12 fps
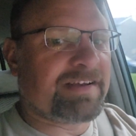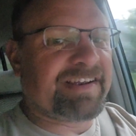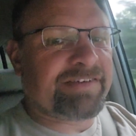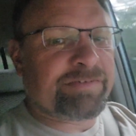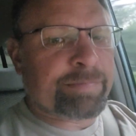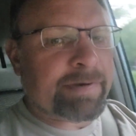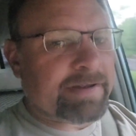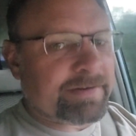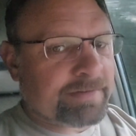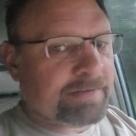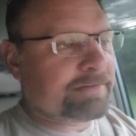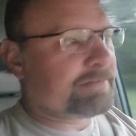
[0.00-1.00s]
Hey
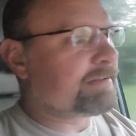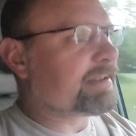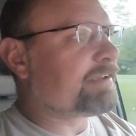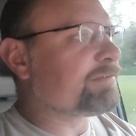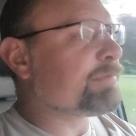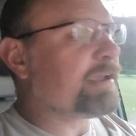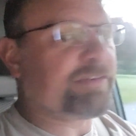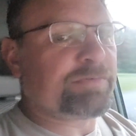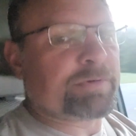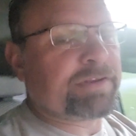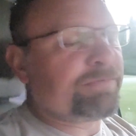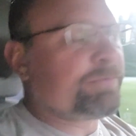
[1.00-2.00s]
everybody, today is May
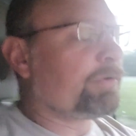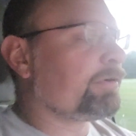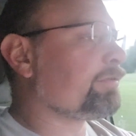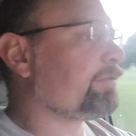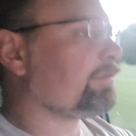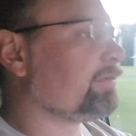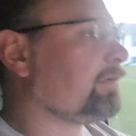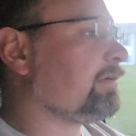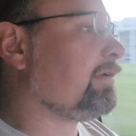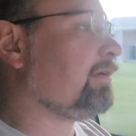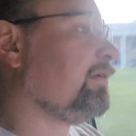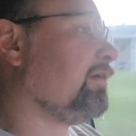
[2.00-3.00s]
24th.
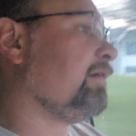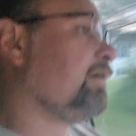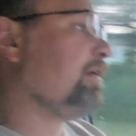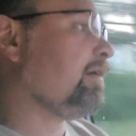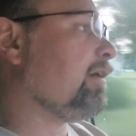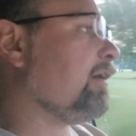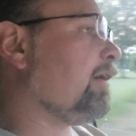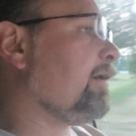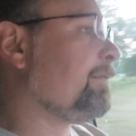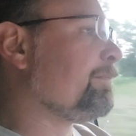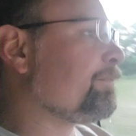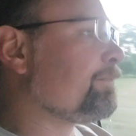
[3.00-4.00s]

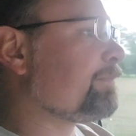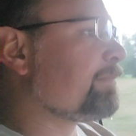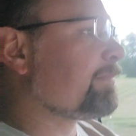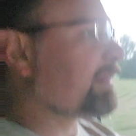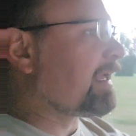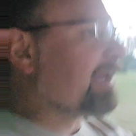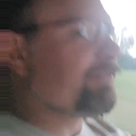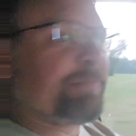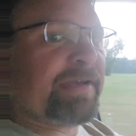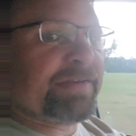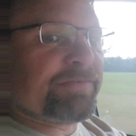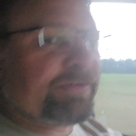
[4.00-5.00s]
Um, I haven't
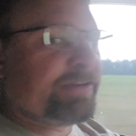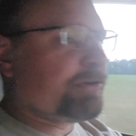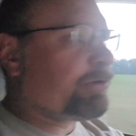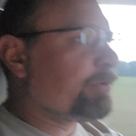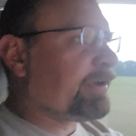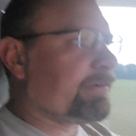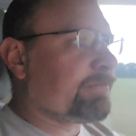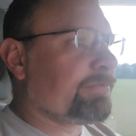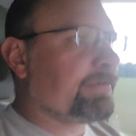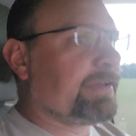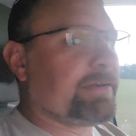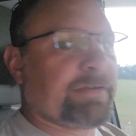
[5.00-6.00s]
made a video in
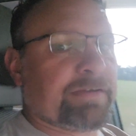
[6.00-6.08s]
a, in